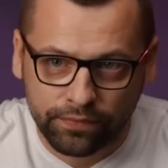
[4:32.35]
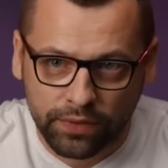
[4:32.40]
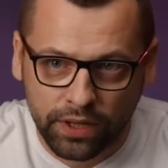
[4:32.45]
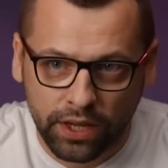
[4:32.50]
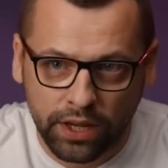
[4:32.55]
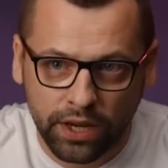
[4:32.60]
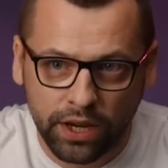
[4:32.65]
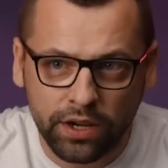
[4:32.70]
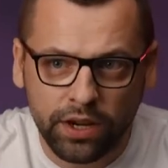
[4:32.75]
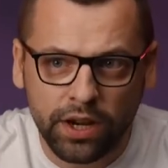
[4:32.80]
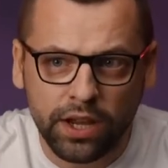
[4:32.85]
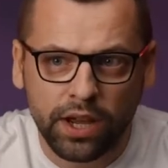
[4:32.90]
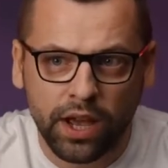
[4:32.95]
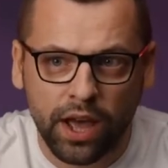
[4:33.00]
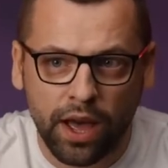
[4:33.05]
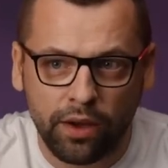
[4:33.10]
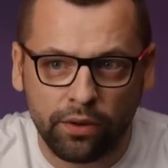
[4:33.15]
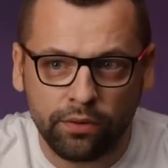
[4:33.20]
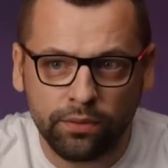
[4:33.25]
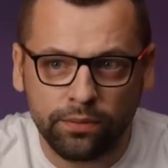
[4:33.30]
Here I
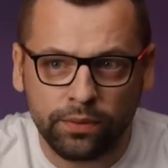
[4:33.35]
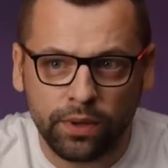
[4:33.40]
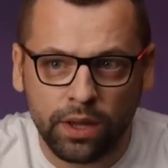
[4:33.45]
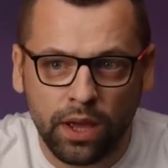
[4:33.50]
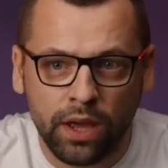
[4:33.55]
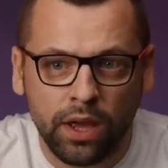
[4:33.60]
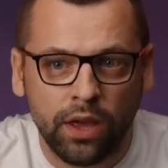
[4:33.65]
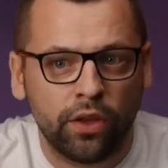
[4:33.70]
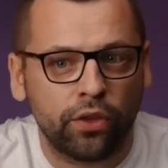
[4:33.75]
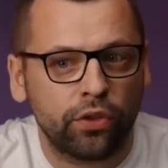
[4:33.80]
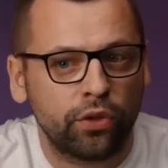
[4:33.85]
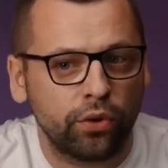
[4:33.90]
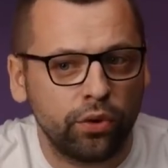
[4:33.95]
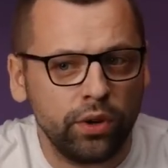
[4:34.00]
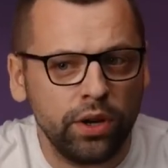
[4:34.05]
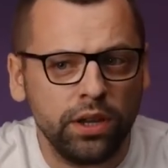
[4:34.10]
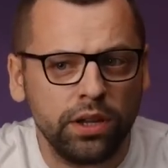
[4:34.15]
have 3